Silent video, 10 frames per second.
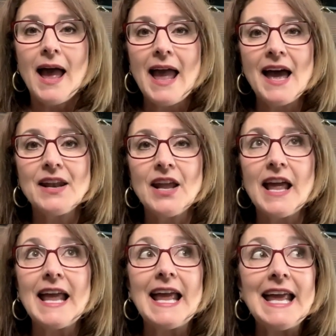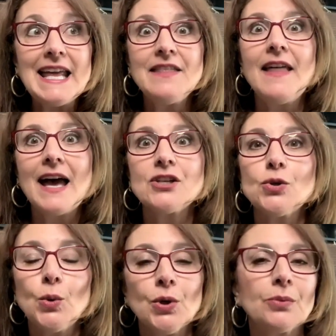And in that
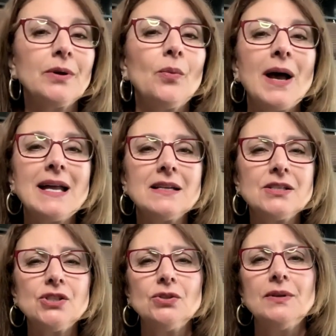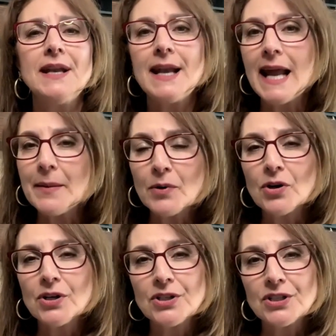tour, we went to
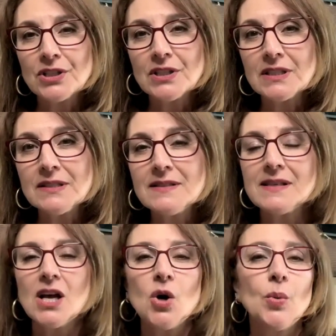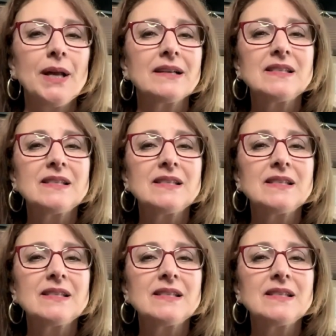neighborhoods, we